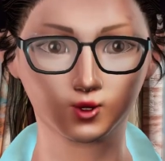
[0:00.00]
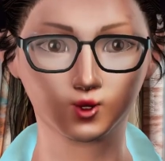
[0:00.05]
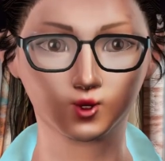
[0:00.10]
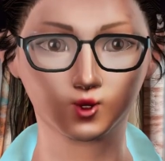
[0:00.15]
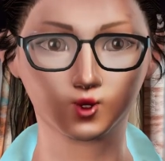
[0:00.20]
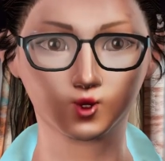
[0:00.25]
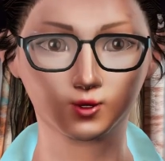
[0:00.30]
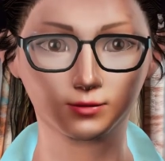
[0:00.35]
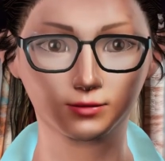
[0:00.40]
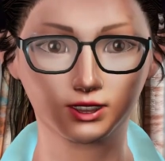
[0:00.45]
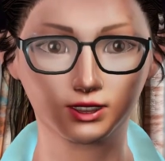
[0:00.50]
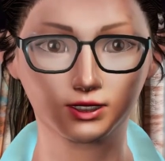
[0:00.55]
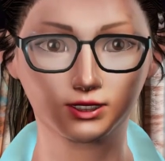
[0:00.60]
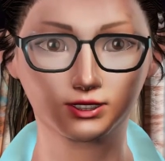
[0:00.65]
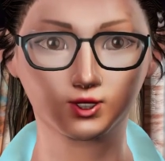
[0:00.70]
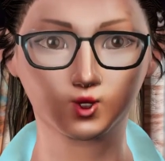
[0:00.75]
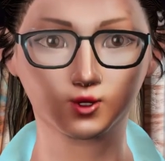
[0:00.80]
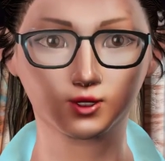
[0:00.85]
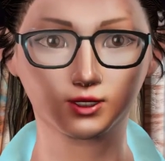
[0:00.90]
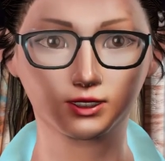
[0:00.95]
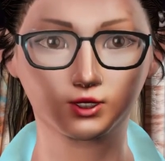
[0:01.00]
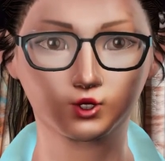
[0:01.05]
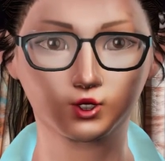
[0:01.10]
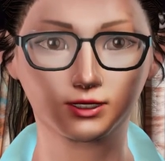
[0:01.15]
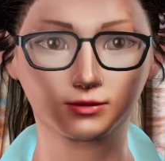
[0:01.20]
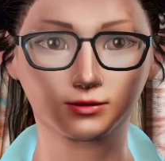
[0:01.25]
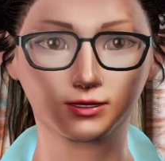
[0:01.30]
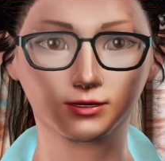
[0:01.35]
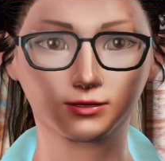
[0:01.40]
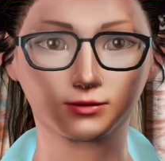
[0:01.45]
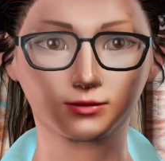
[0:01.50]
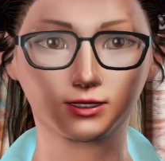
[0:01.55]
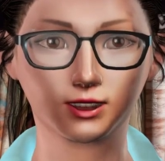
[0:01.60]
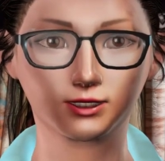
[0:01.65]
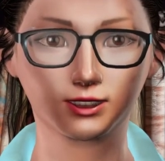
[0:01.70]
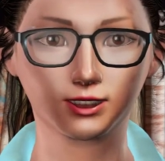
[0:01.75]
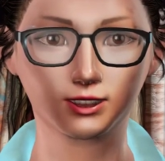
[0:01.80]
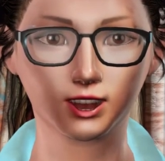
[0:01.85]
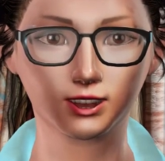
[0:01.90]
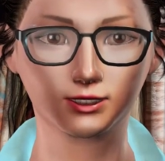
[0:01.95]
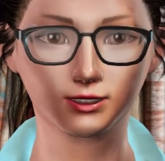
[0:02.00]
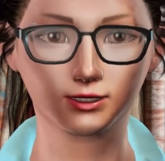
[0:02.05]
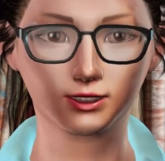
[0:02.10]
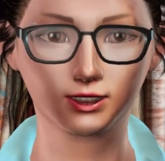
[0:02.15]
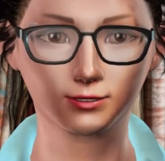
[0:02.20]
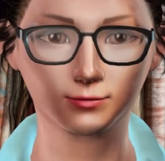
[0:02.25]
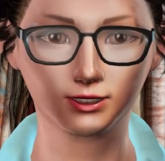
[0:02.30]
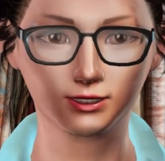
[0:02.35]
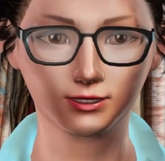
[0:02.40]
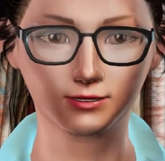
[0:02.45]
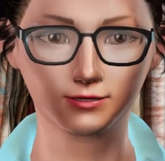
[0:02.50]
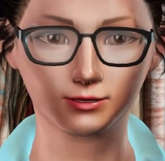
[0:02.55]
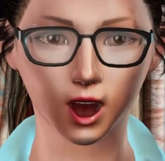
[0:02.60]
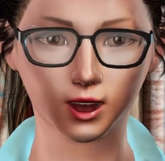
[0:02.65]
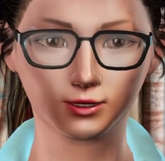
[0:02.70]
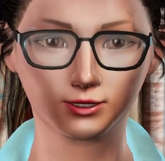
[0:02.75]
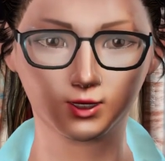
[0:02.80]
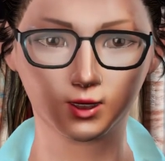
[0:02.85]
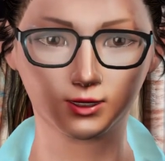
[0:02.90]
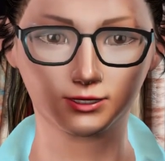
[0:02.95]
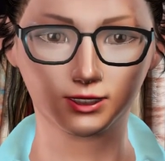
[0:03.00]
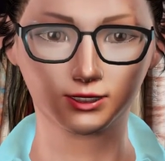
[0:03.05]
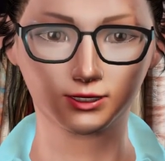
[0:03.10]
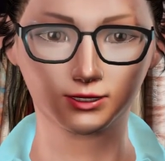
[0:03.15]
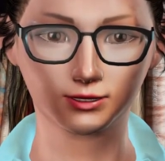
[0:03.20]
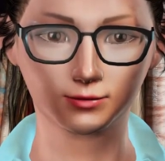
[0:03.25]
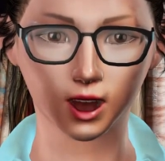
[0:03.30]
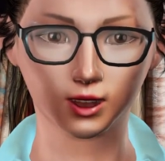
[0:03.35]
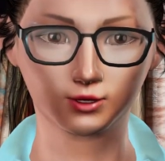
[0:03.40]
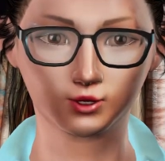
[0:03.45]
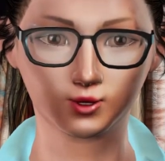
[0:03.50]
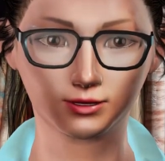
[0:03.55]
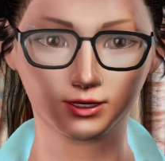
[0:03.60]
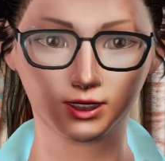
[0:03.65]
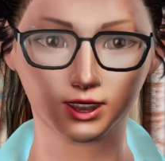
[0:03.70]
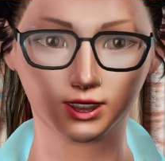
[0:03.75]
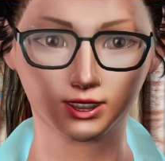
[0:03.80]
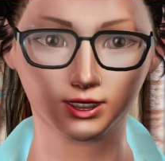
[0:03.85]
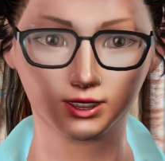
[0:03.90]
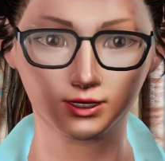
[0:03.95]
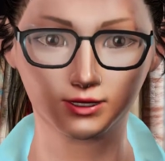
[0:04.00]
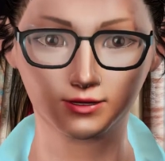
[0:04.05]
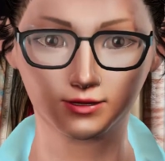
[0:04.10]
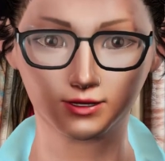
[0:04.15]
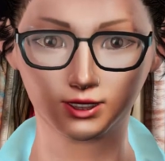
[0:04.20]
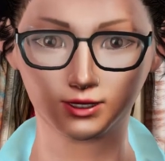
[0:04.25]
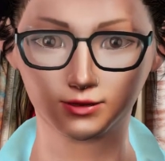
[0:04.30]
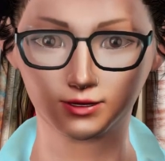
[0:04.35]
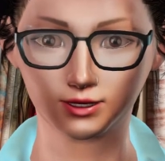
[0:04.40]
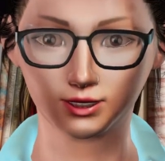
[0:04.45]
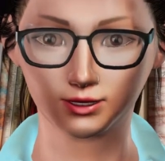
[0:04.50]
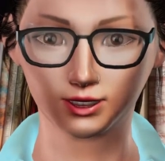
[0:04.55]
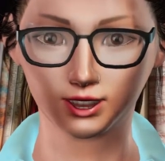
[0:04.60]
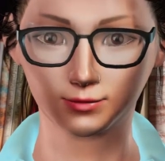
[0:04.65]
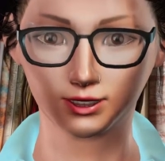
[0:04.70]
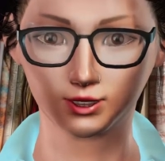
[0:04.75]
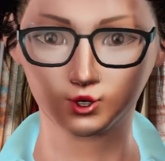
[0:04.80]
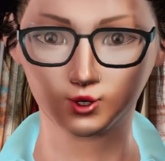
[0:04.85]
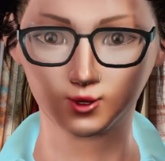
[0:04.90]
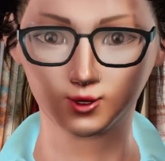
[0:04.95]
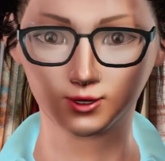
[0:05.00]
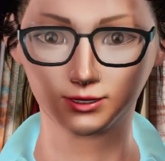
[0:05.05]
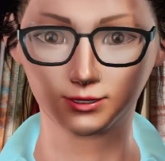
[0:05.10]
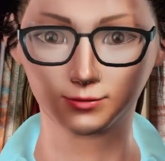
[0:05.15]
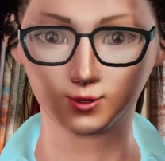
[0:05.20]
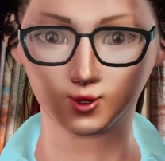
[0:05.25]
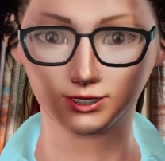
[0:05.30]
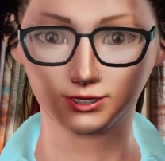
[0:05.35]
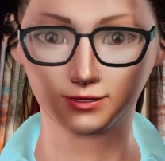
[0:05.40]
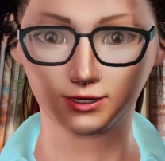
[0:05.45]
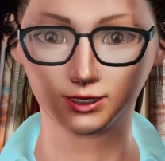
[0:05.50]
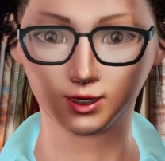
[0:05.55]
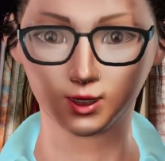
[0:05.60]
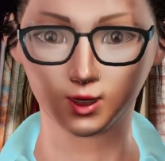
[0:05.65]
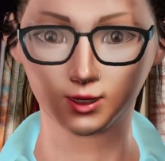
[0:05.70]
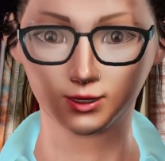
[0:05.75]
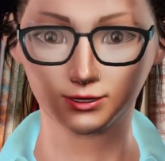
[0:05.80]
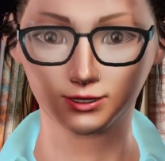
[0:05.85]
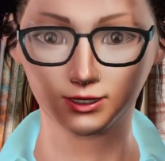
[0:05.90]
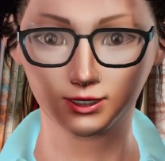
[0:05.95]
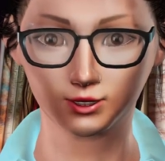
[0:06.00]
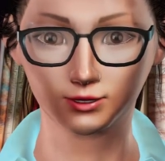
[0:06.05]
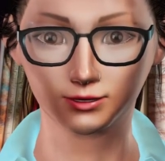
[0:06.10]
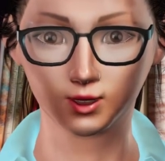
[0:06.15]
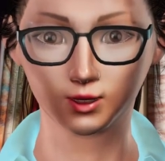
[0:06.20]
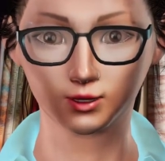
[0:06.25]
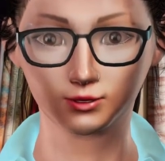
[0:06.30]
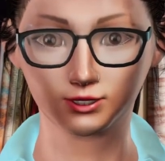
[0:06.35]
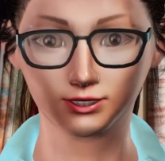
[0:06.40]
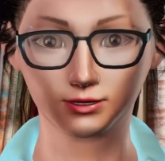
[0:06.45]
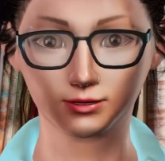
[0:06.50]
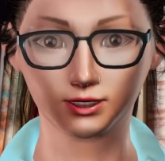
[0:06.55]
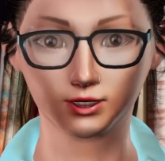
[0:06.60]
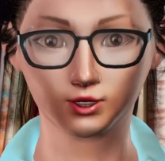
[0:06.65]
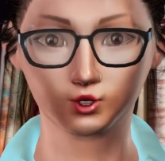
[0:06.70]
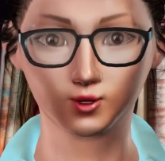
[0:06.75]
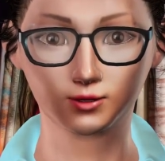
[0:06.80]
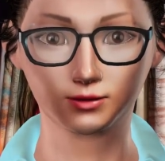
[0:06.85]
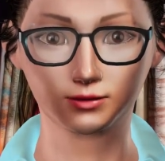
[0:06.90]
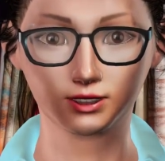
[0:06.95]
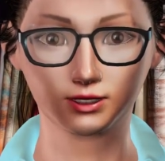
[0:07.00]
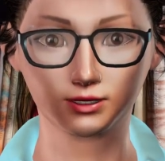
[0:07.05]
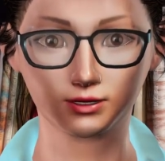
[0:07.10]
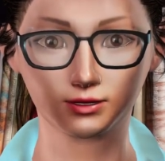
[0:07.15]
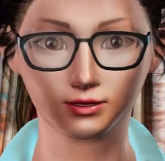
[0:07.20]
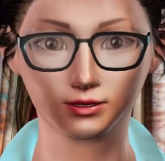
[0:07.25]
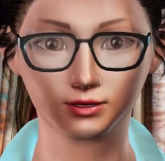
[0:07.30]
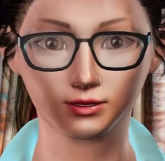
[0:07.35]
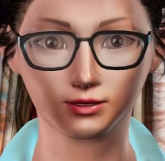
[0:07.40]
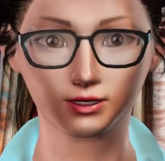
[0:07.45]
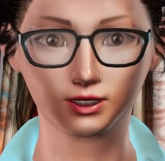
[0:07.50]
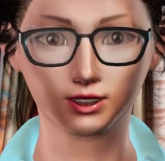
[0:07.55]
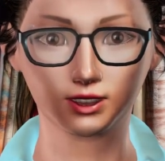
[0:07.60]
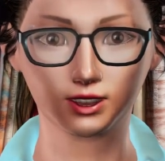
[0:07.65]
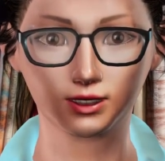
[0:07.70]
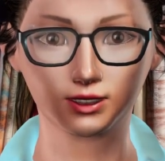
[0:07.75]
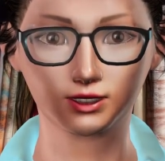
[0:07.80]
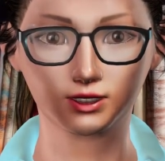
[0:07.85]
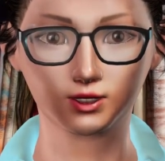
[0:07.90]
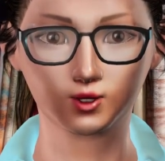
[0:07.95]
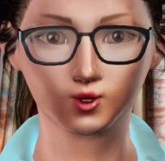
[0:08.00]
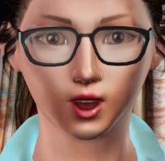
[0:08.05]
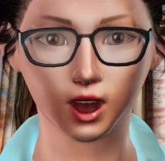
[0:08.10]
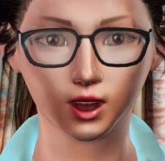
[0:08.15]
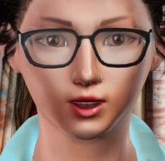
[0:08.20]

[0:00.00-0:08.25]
Combine conditions. In Python it is also possible to combine several conditions in a single logical expression using the and or